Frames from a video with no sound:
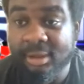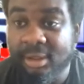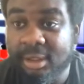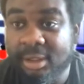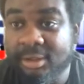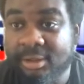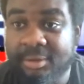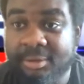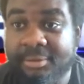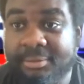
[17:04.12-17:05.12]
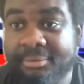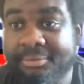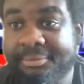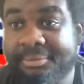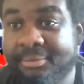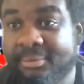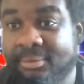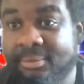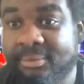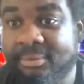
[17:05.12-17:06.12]

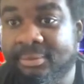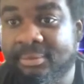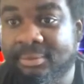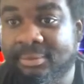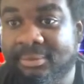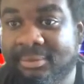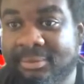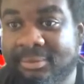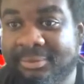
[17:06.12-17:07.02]
No words are spoken by the person on screen.